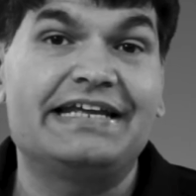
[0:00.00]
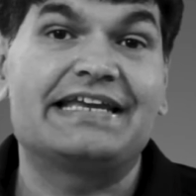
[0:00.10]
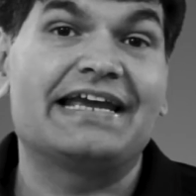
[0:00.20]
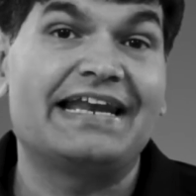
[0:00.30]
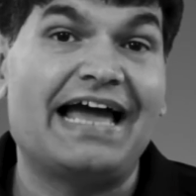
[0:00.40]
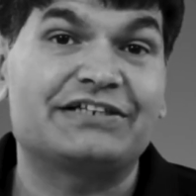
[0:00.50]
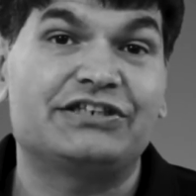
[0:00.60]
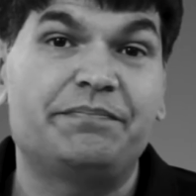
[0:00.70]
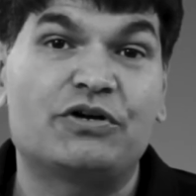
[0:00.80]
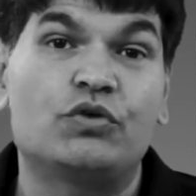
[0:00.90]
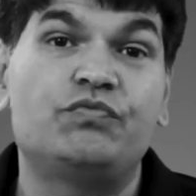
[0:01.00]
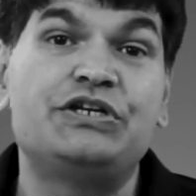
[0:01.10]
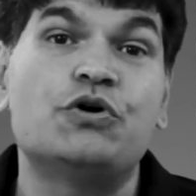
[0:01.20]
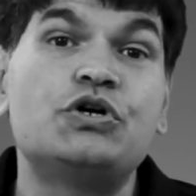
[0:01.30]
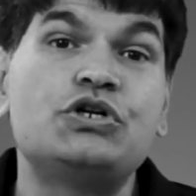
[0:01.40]
taking an action because we
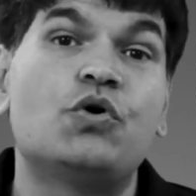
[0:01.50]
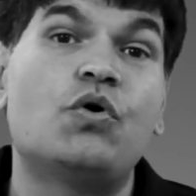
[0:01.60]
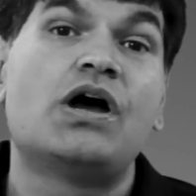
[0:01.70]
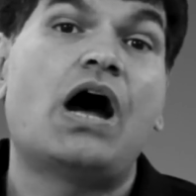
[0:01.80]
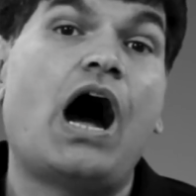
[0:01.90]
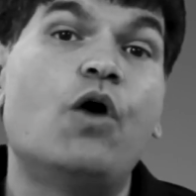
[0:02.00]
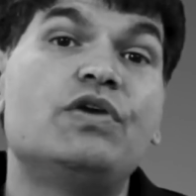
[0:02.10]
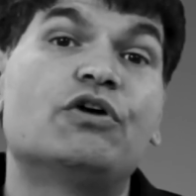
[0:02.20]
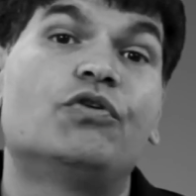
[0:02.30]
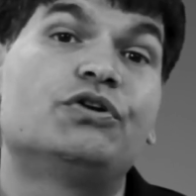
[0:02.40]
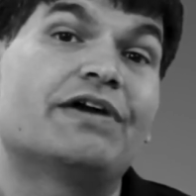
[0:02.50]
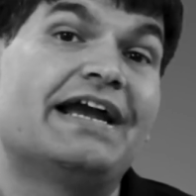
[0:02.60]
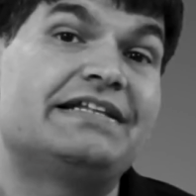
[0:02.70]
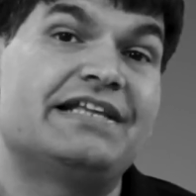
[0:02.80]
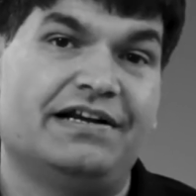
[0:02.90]
don't know how we are going to
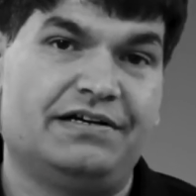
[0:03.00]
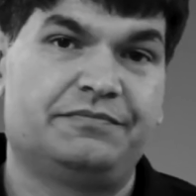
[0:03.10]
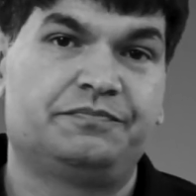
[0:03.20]
get there.